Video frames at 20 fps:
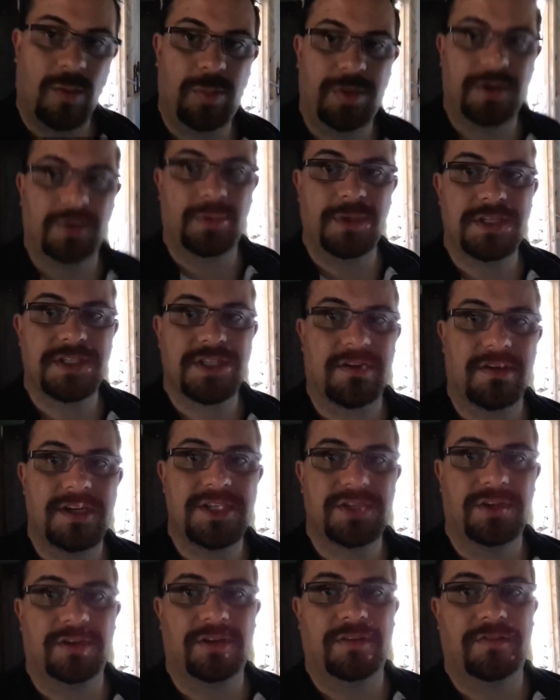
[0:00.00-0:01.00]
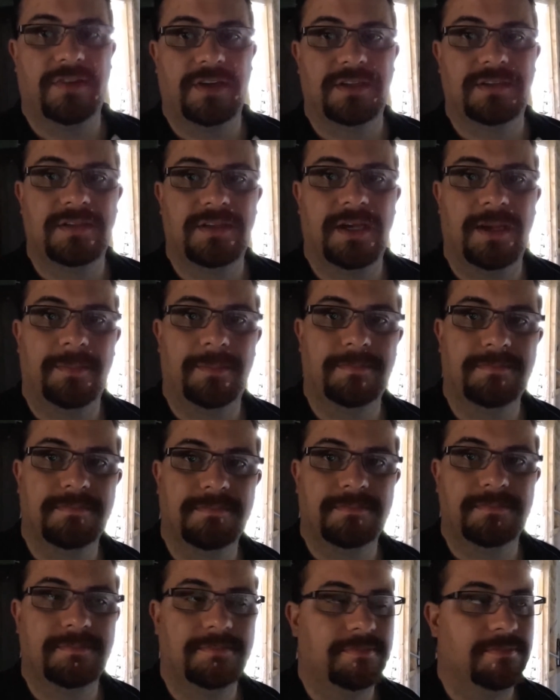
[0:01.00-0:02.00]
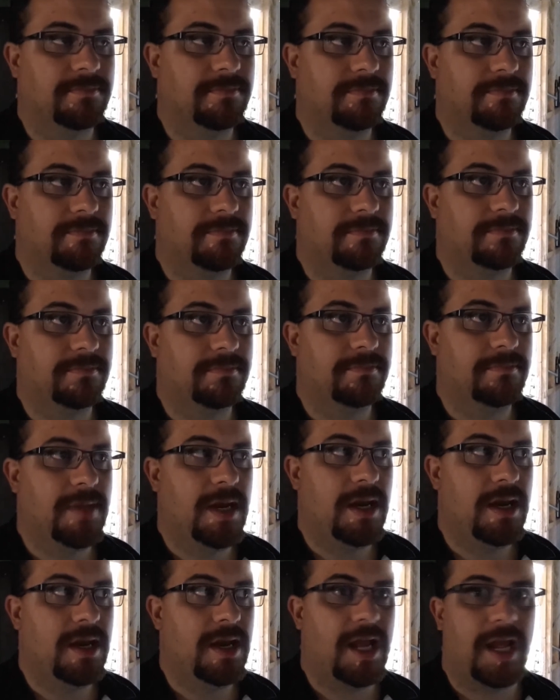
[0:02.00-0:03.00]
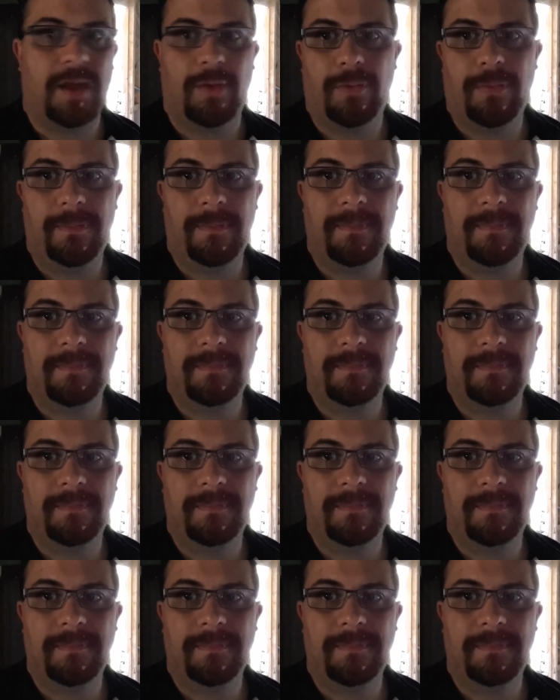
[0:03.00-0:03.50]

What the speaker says: put a wee screenshot of it up now.